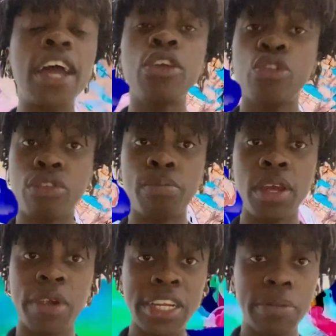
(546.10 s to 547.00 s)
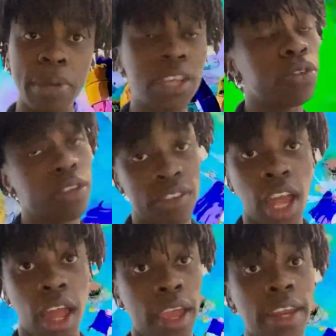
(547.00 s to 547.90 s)
used to play Ratchet Blast when I was
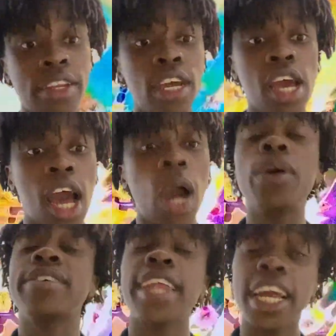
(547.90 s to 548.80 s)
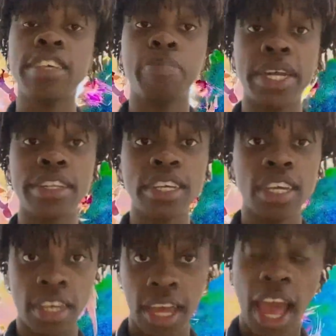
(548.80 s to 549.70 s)
young, and I was an expert
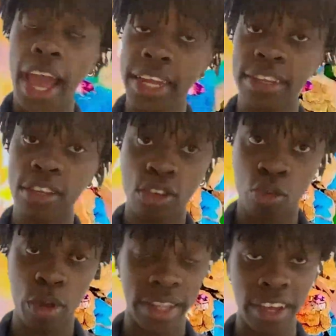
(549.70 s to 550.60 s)
at doing the